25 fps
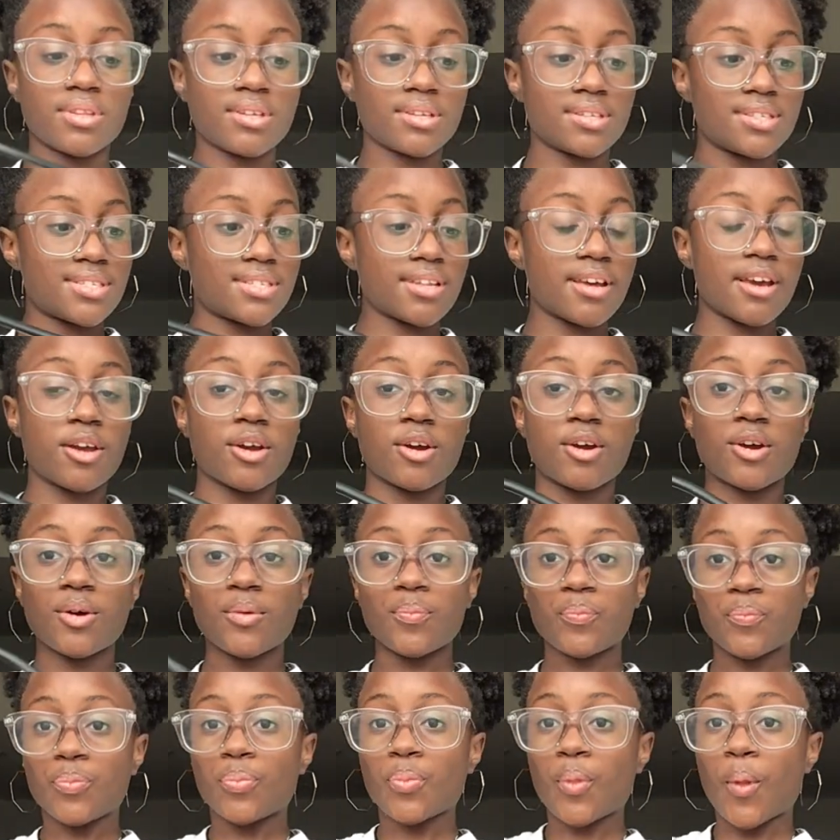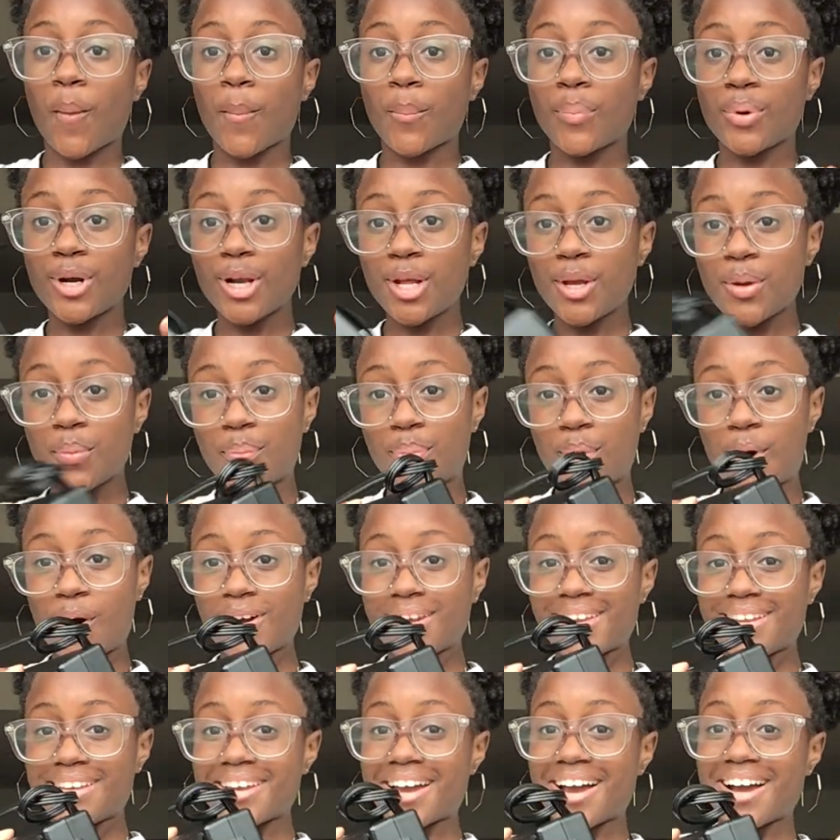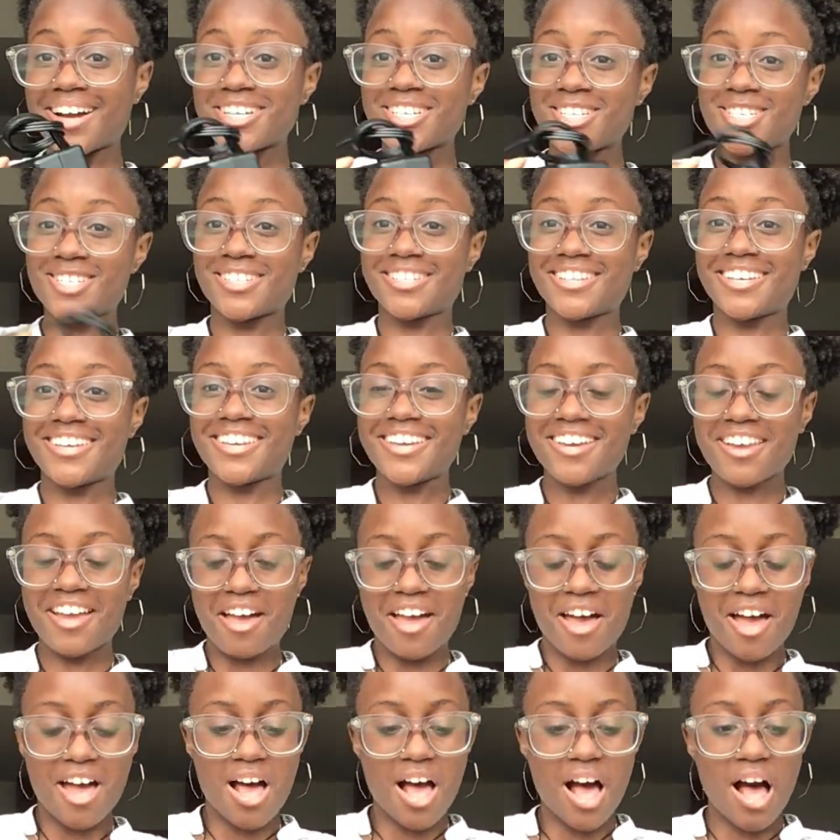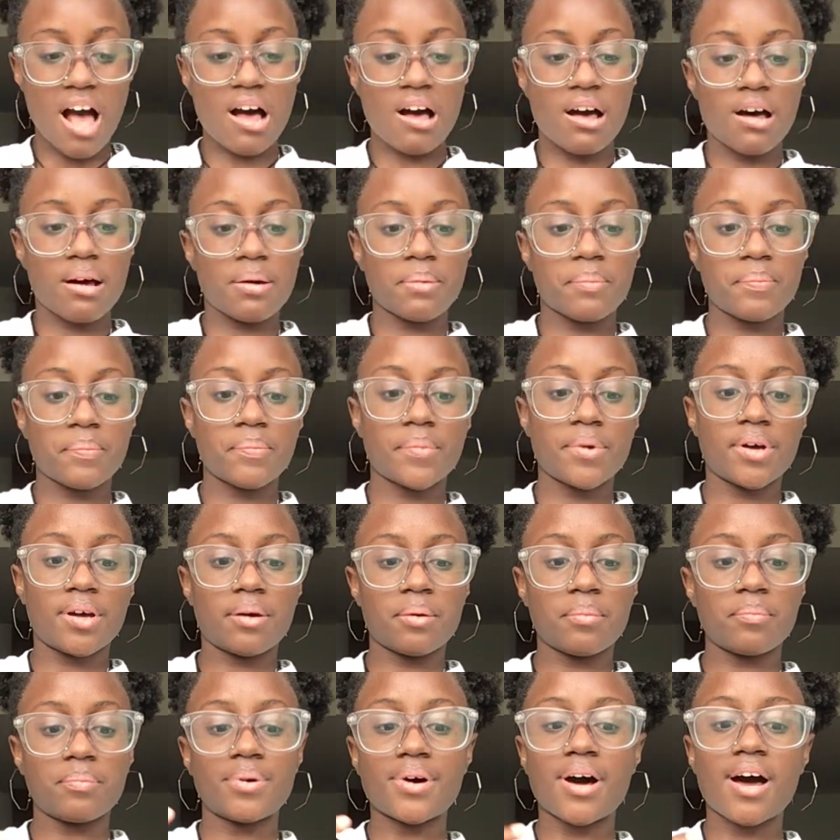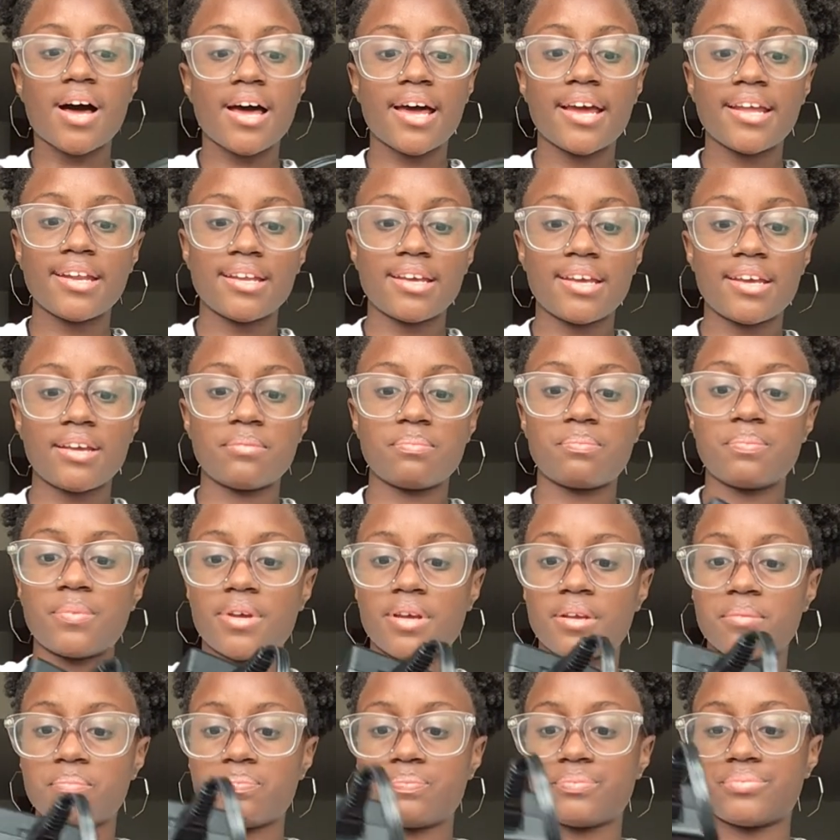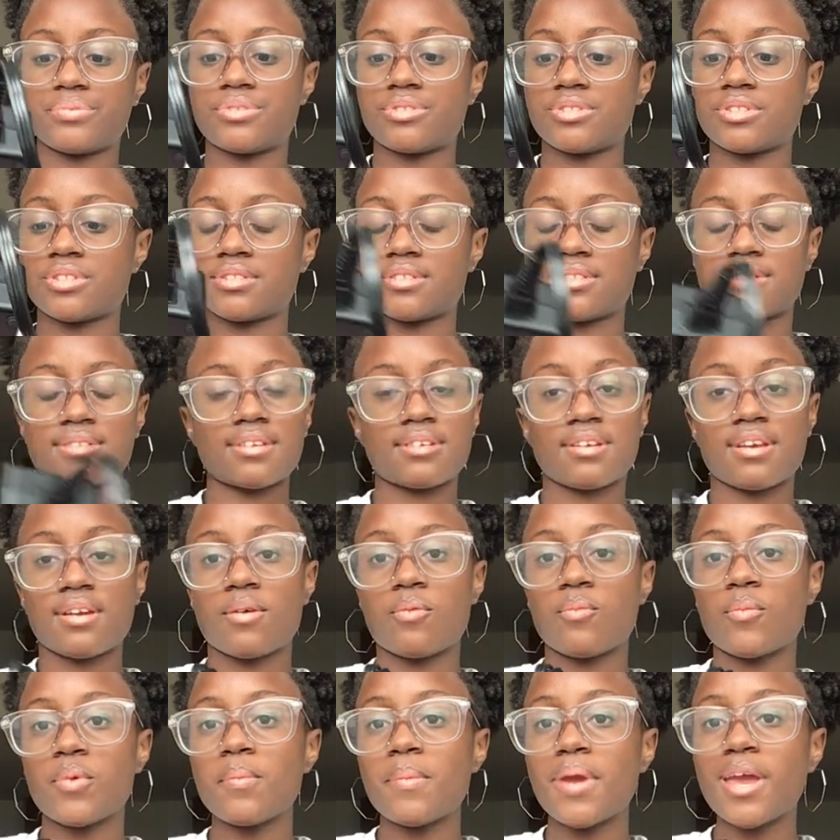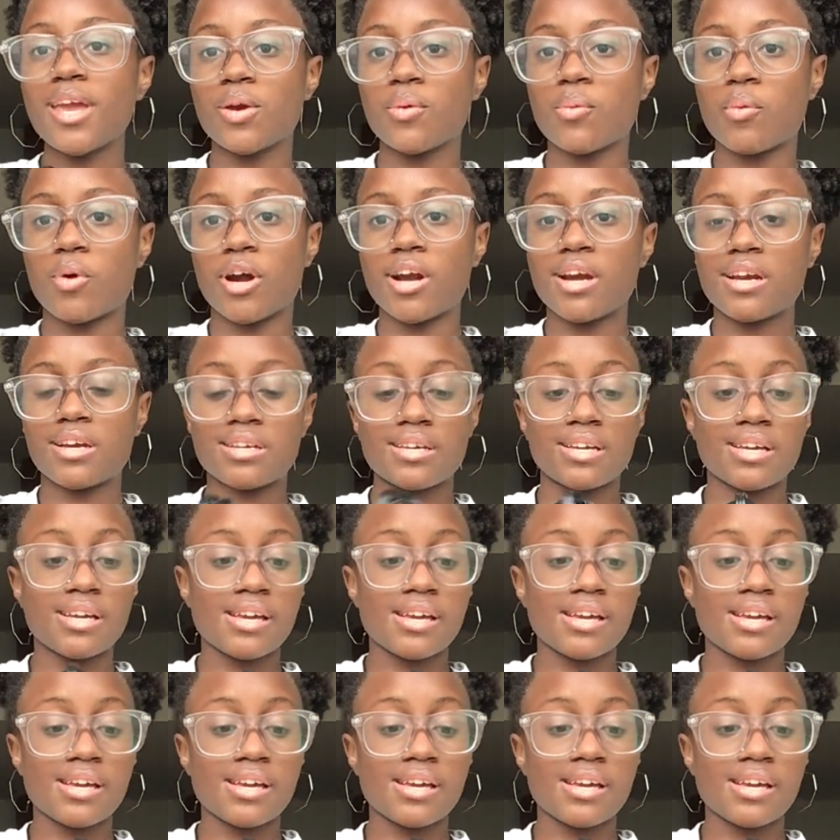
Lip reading: It's like pretty bulky actually, but it we make it work.